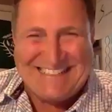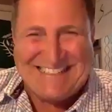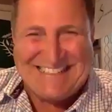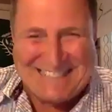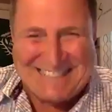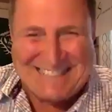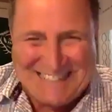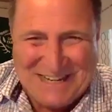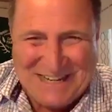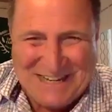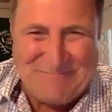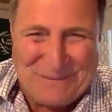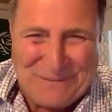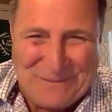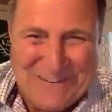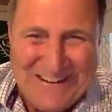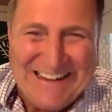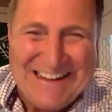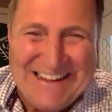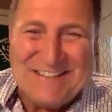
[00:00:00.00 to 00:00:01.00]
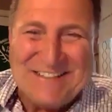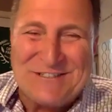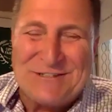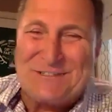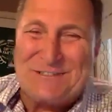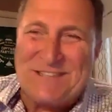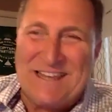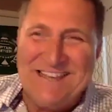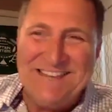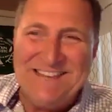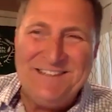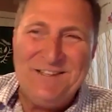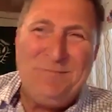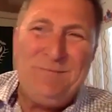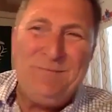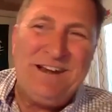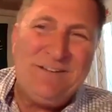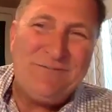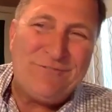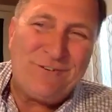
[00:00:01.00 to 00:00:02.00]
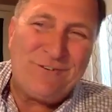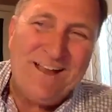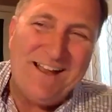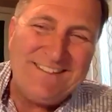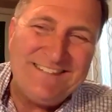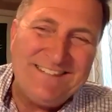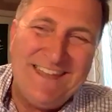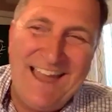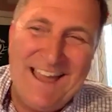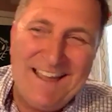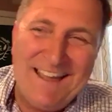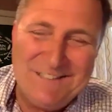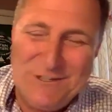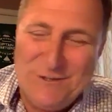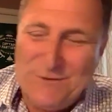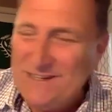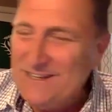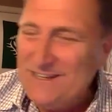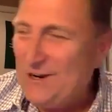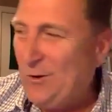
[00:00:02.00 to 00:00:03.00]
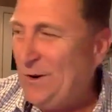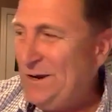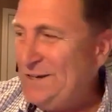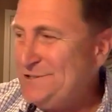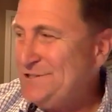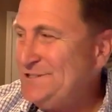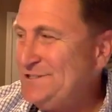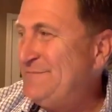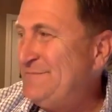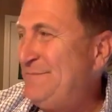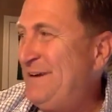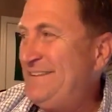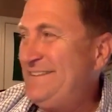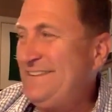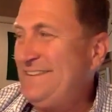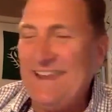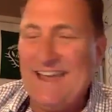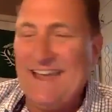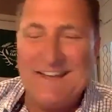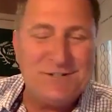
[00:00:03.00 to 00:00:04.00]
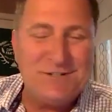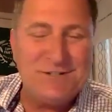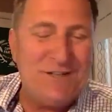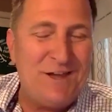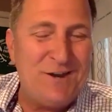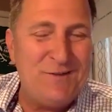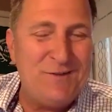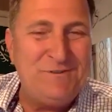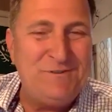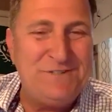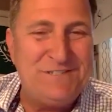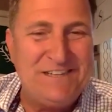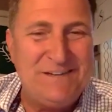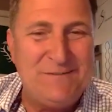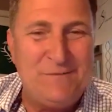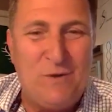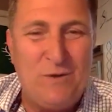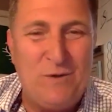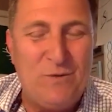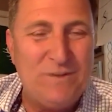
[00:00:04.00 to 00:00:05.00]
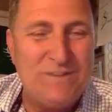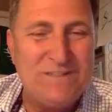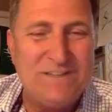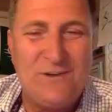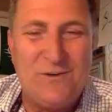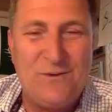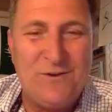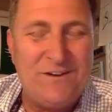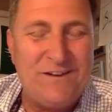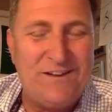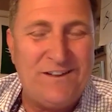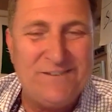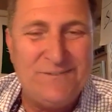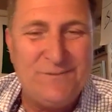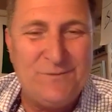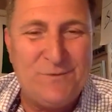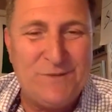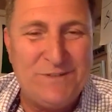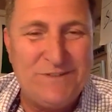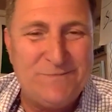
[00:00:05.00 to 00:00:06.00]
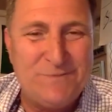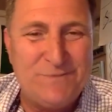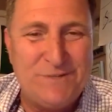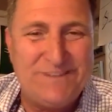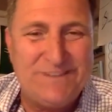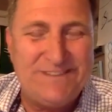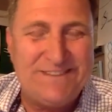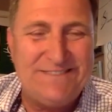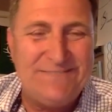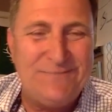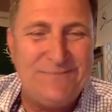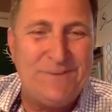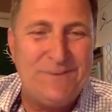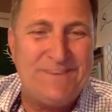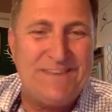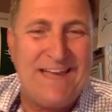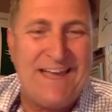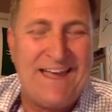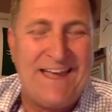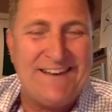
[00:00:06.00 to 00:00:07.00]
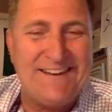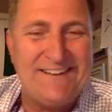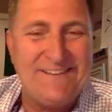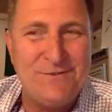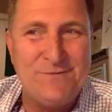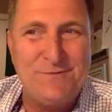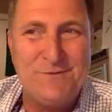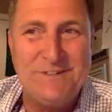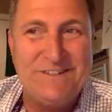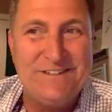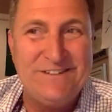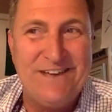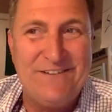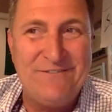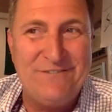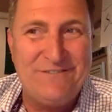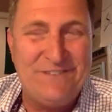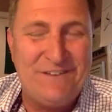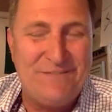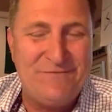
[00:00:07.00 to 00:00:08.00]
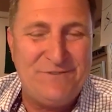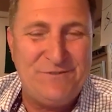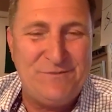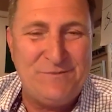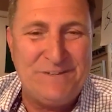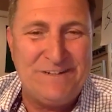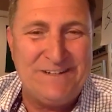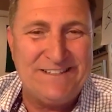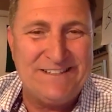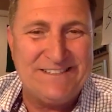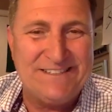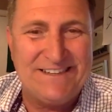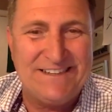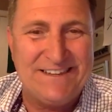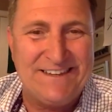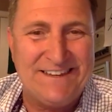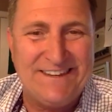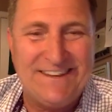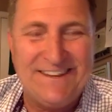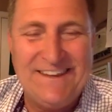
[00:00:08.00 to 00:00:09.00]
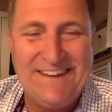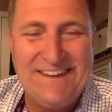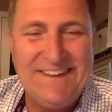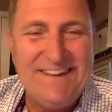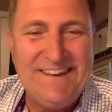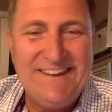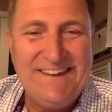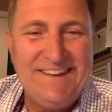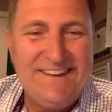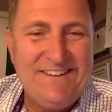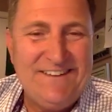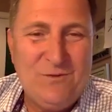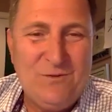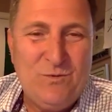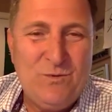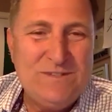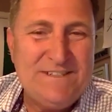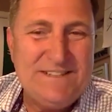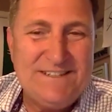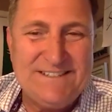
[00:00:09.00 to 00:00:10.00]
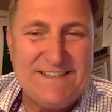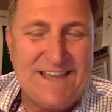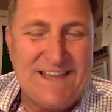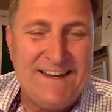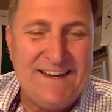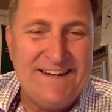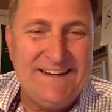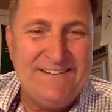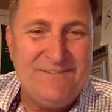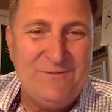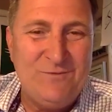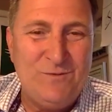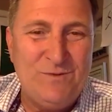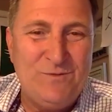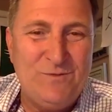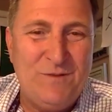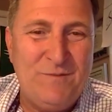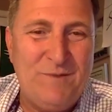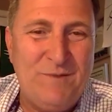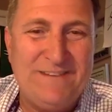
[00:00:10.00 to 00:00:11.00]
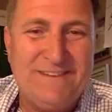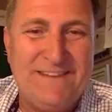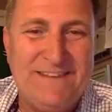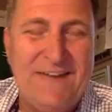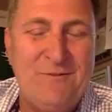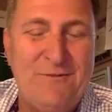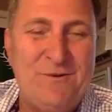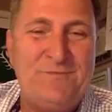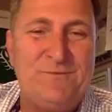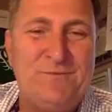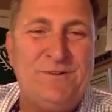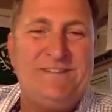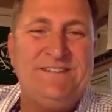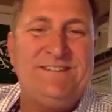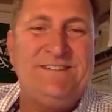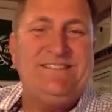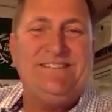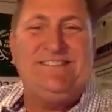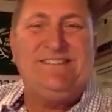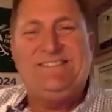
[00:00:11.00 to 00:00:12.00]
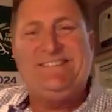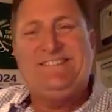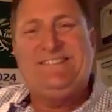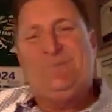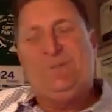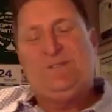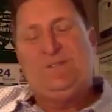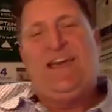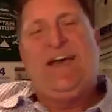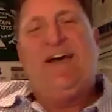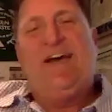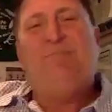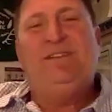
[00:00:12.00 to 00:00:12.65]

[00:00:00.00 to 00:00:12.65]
sleeper. So say a little bit. I forgot to ask you any questions about the National Auto Museum. What's going on with with that. We do have a few minutes. But what's exciting about that one? What's happening?